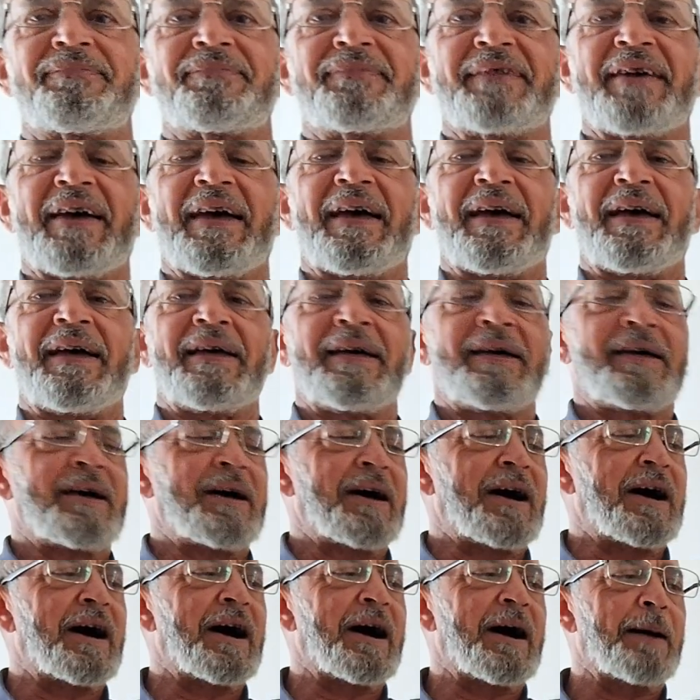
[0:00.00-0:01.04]
Yeah,
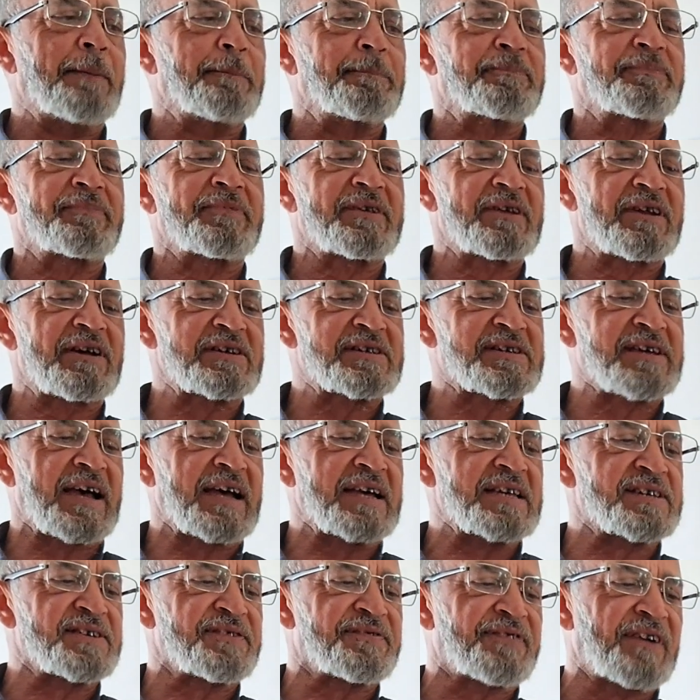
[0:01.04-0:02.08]
like I say,
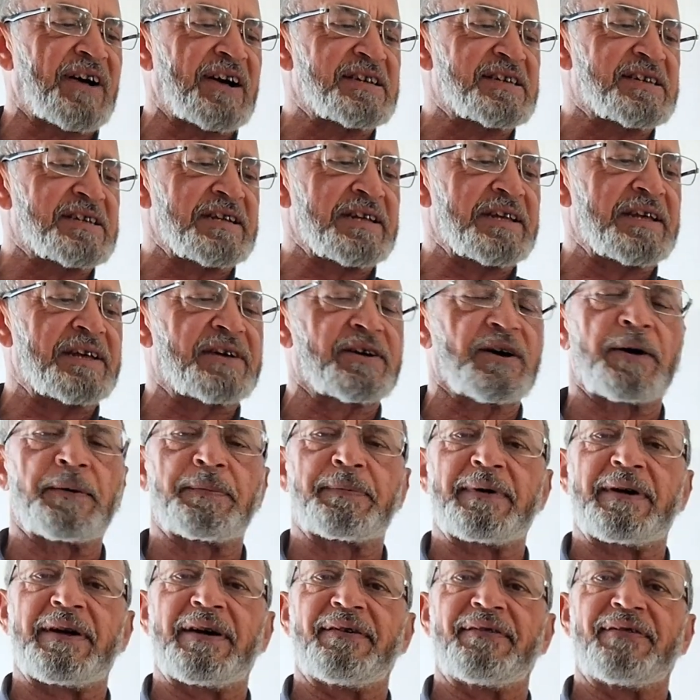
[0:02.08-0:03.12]
it's a Paisley
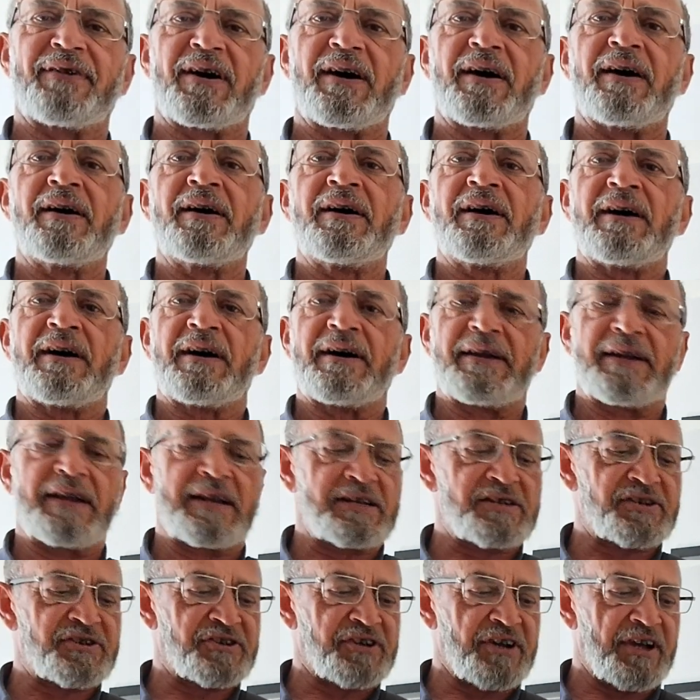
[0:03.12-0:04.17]
copy of an
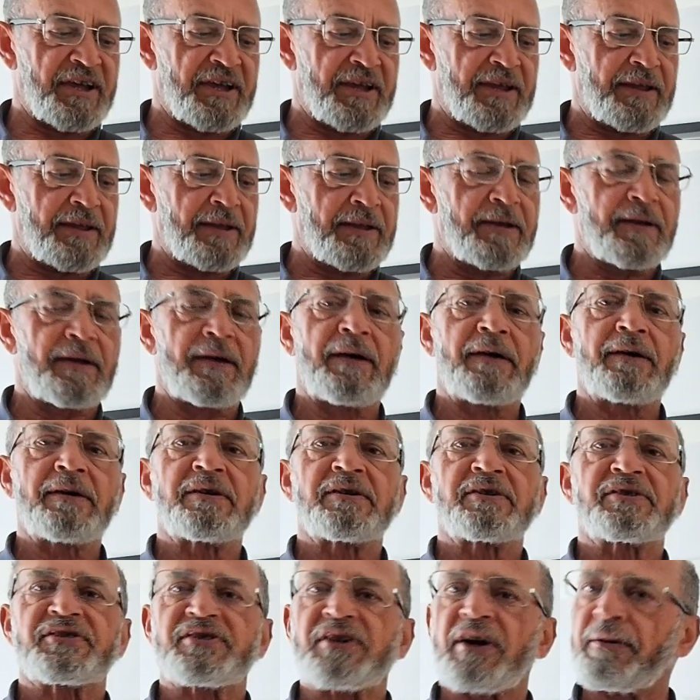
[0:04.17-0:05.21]
SG.
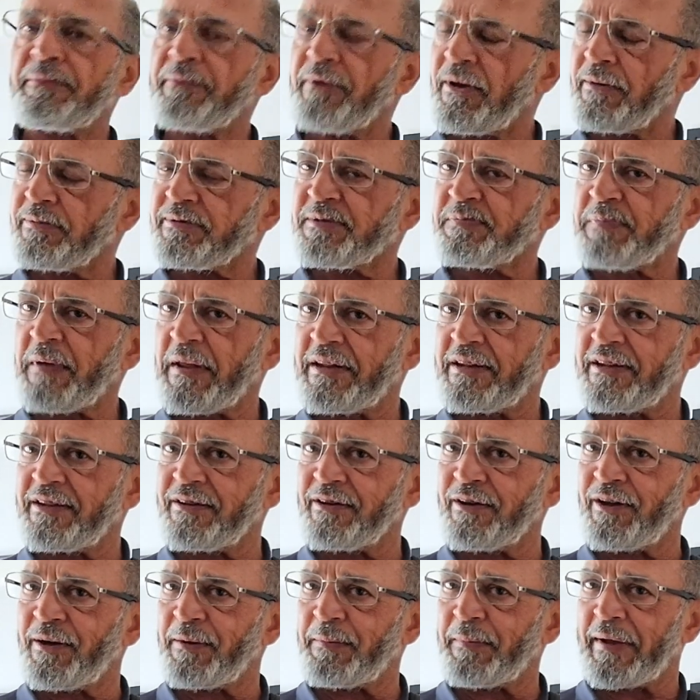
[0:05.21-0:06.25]
So I'm not spending a
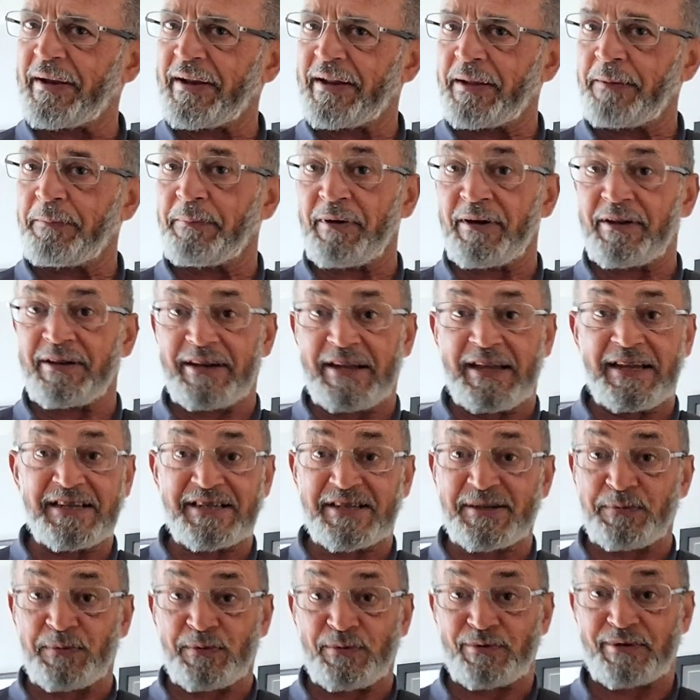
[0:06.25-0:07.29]
lot of money, but
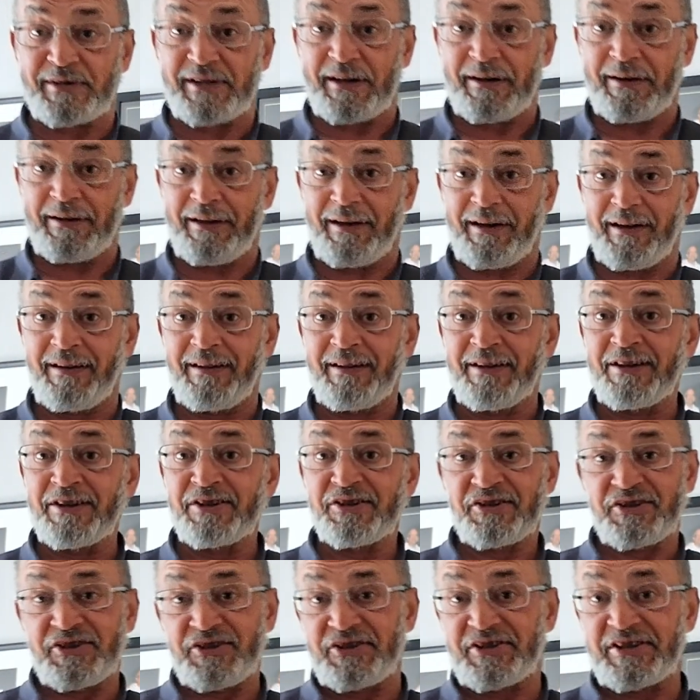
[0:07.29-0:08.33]
Lisa will tell you,
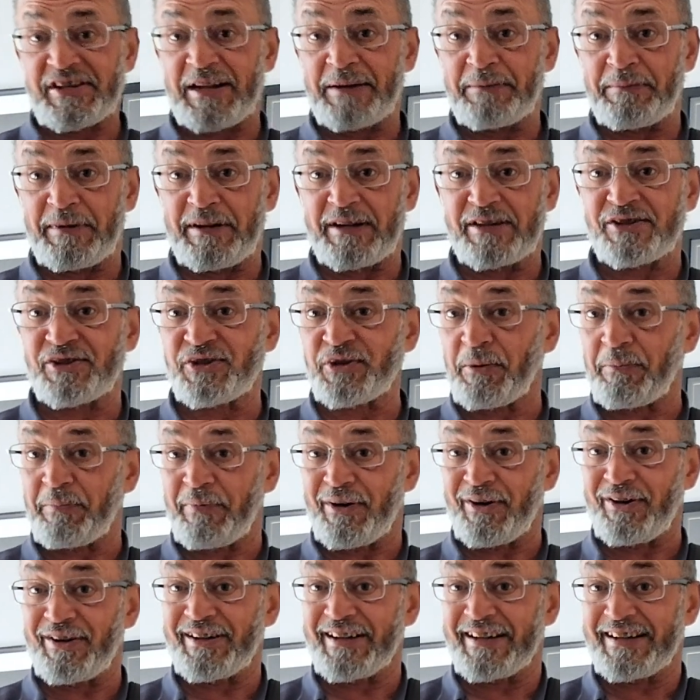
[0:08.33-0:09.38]
she's telling me to stop
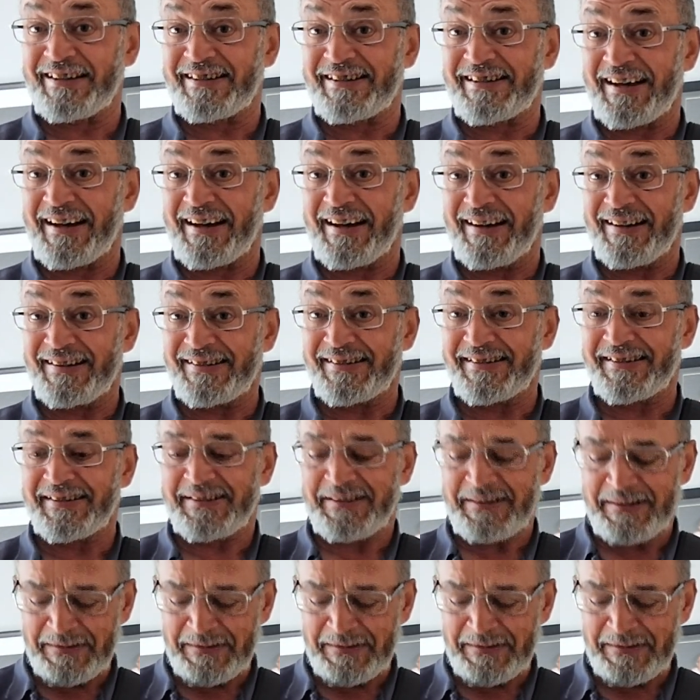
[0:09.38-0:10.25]
buying guitars.